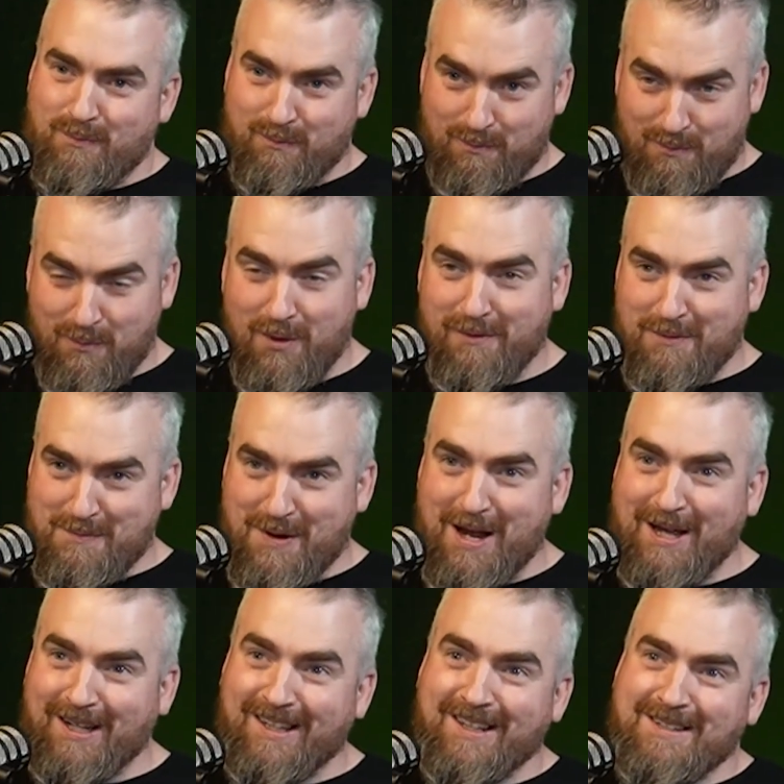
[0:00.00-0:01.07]
Moving
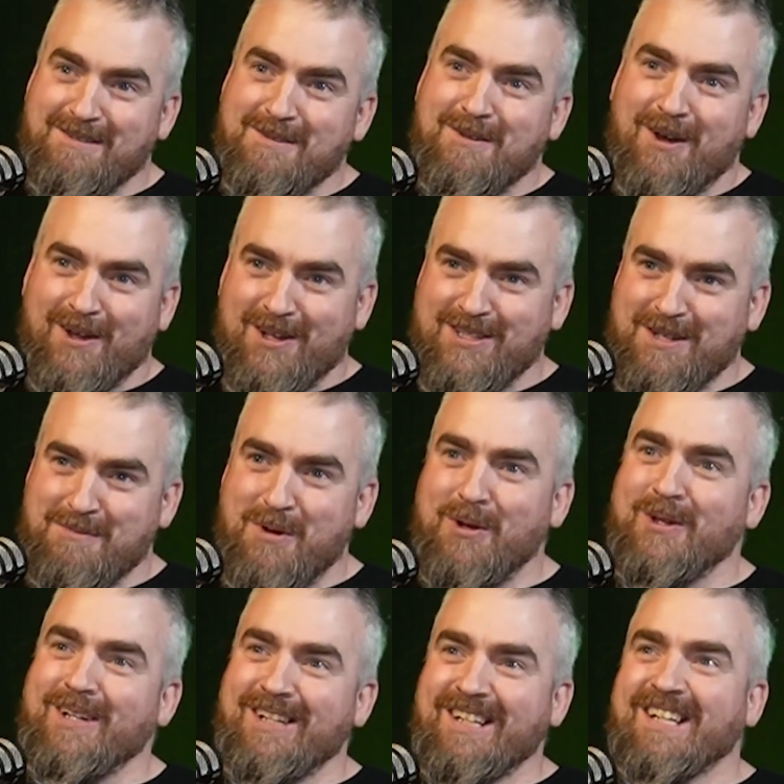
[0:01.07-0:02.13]
brick and hunters and
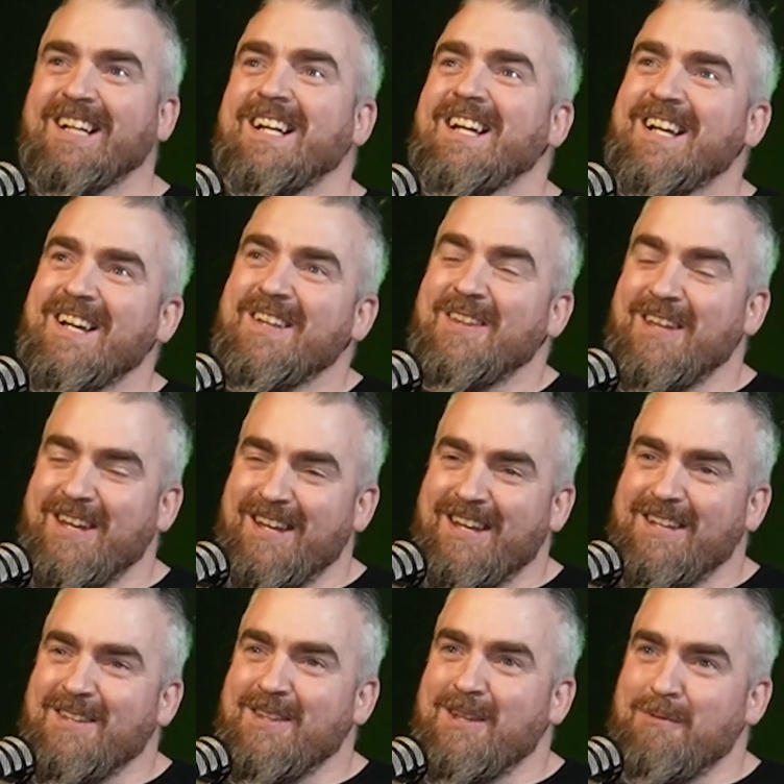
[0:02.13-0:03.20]
mortar.
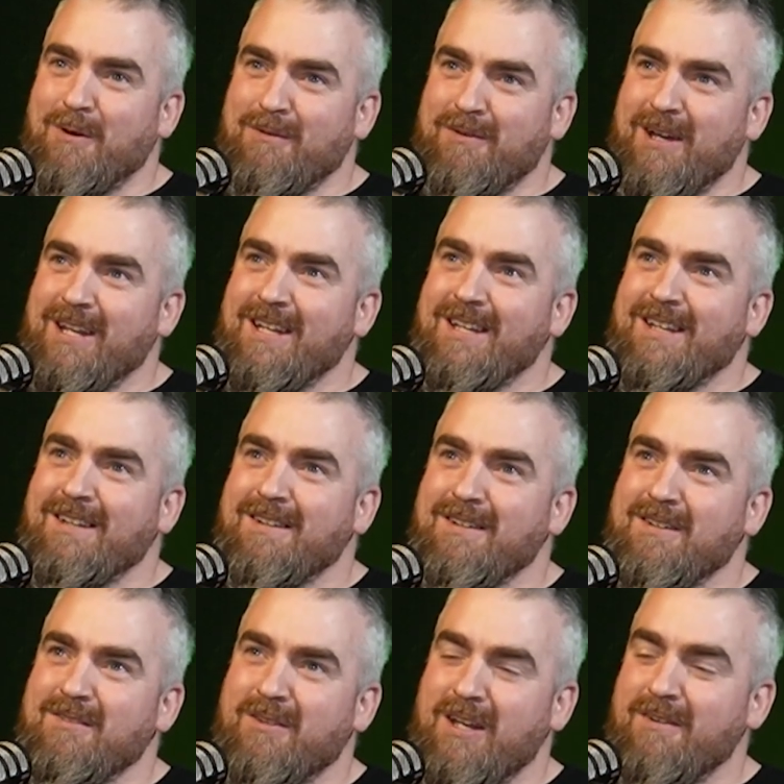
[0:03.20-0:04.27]
They were very,
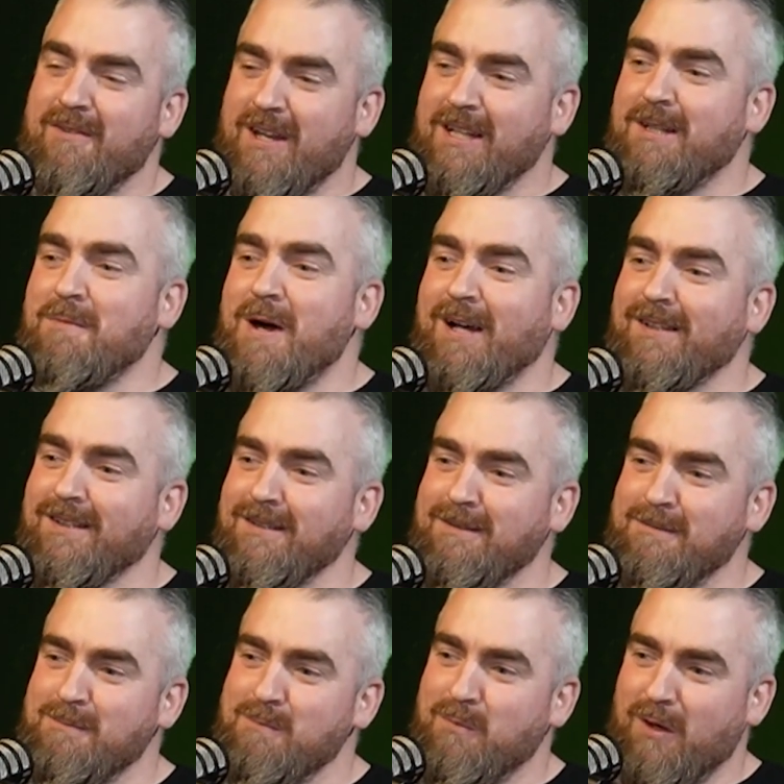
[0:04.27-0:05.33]
very, very demanding,
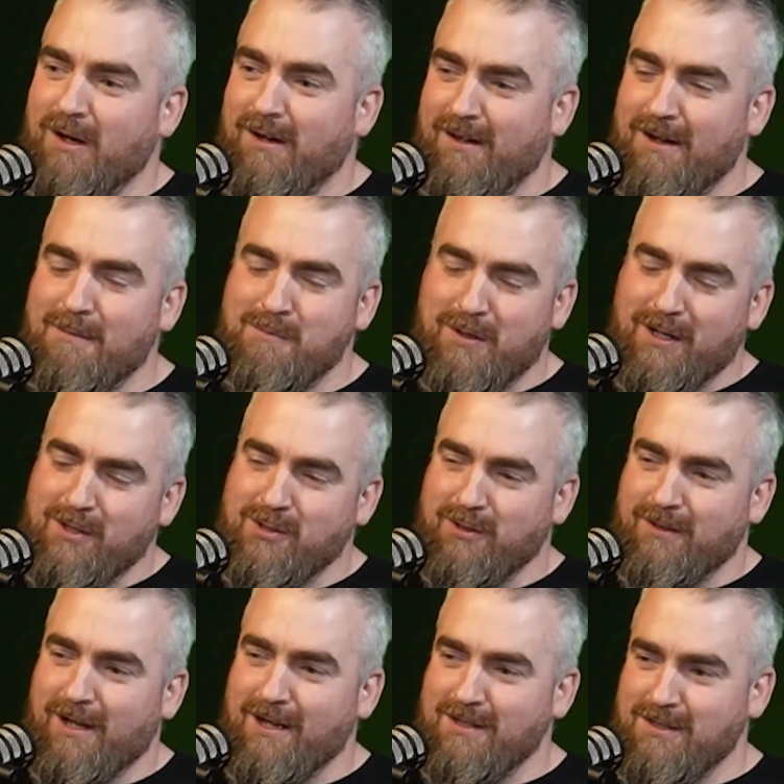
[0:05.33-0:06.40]
but I'm pretty sure
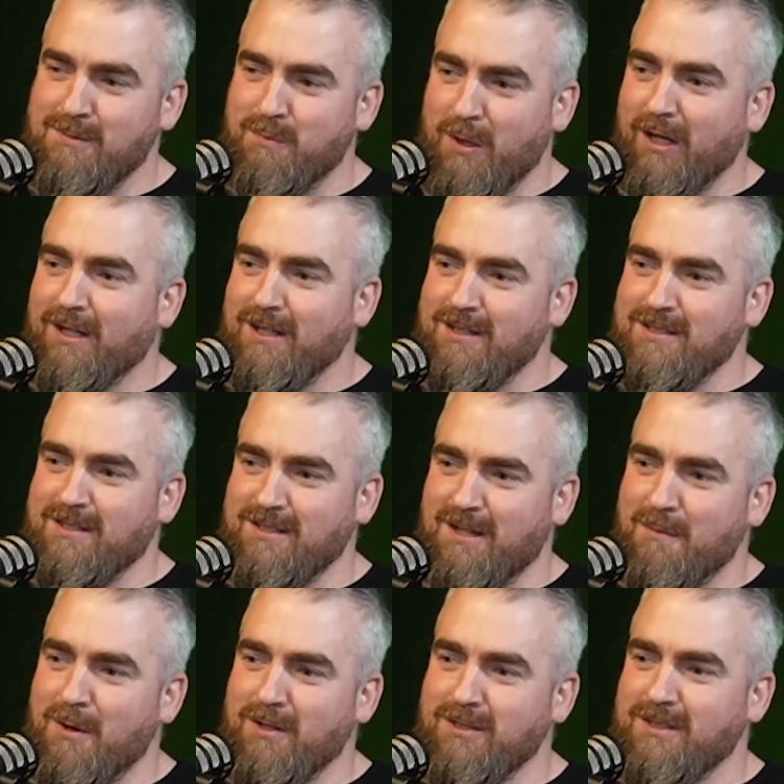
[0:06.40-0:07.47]
that's brickies is a
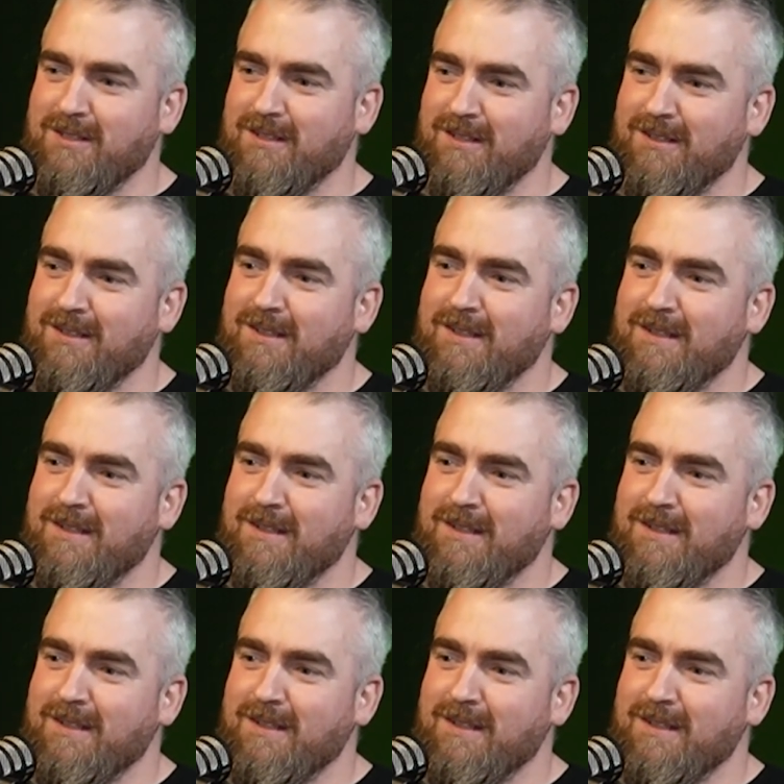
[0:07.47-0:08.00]
must.